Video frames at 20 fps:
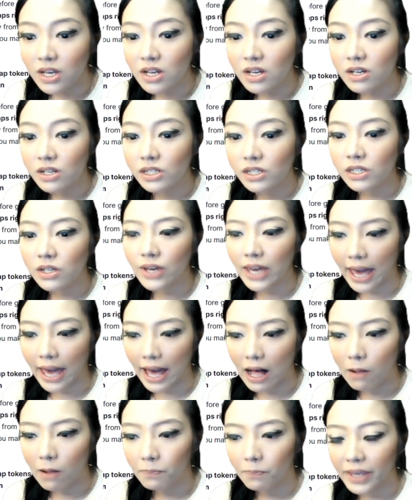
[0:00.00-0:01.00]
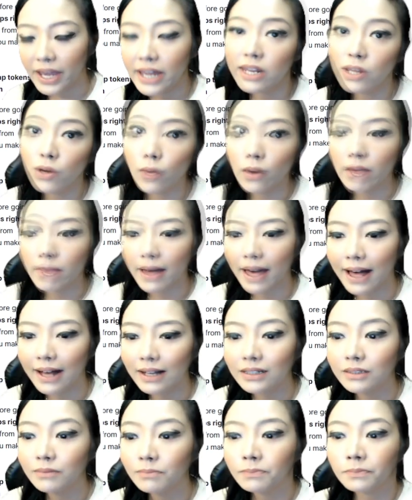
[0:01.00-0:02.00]
So, yeah, anyway. Going back
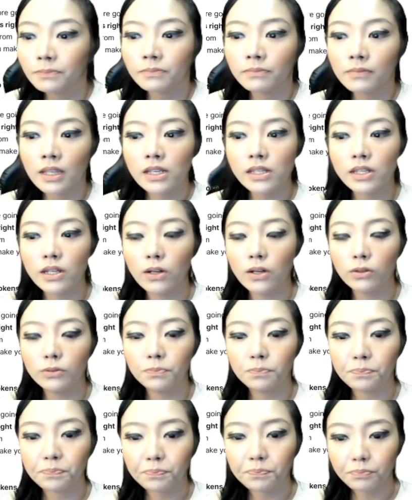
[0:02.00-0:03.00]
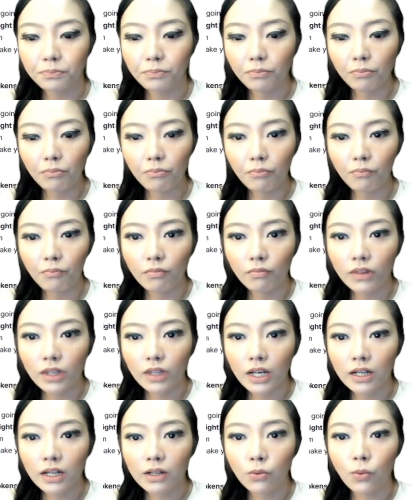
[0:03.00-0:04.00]
so,
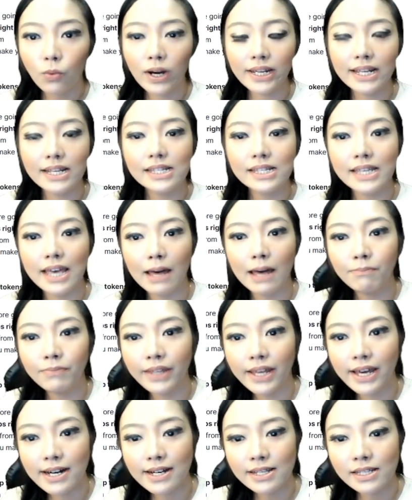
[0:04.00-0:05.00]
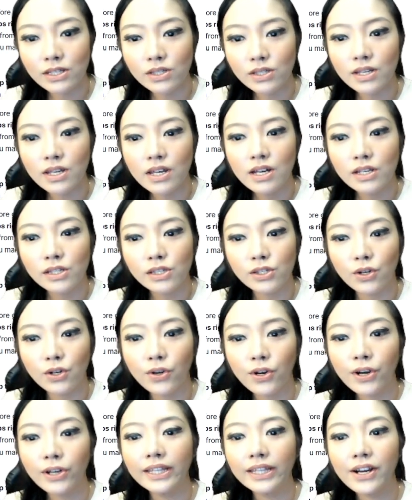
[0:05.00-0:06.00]
what is MDEX? So
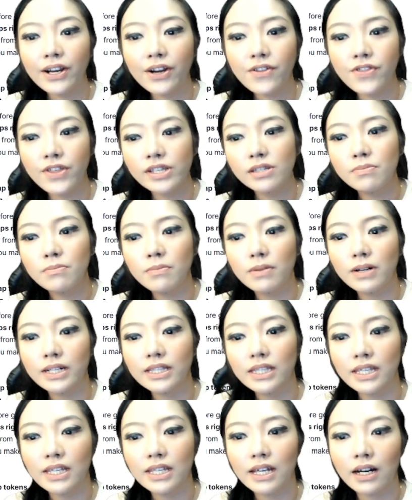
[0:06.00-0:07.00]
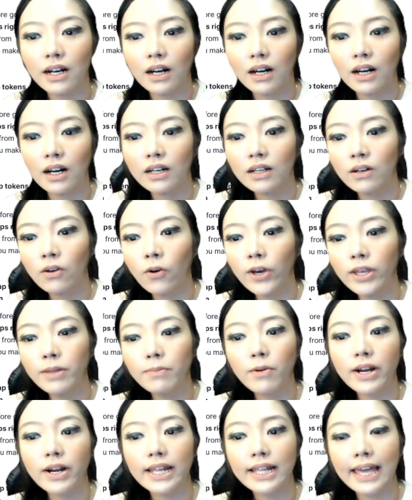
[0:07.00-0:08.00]
earlier this month, uh,
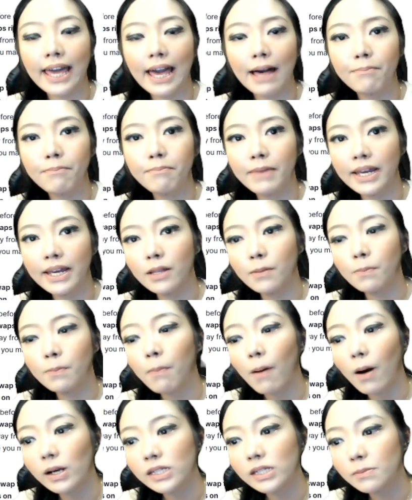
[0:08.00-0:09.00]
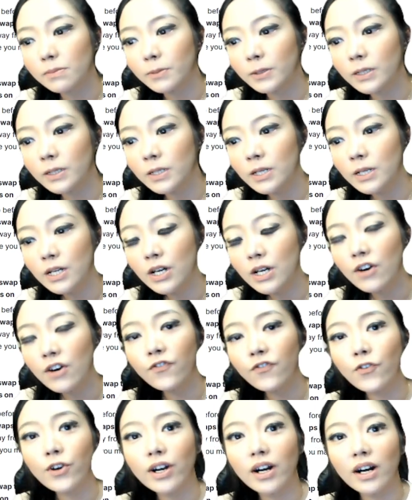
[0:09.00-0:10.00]
CoinMarketCap made it possible
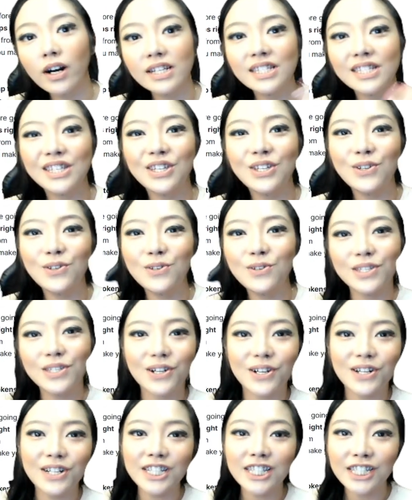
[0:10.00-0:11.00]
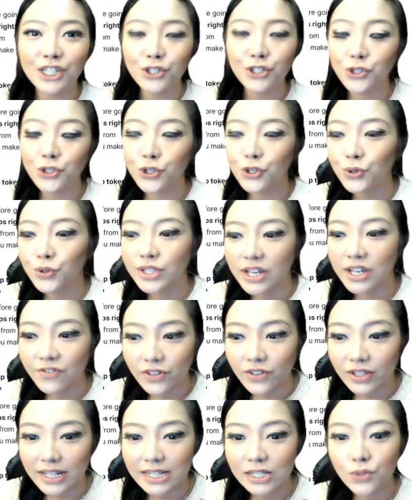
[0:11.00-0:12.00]
for us users to
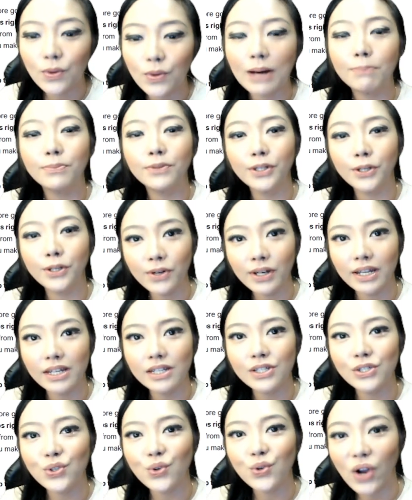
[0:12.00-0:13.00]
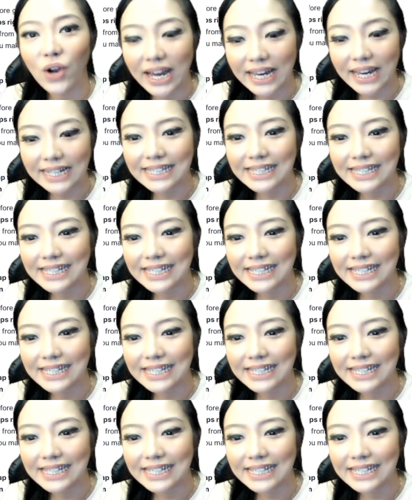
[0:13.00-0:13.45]
definitely swap tokens right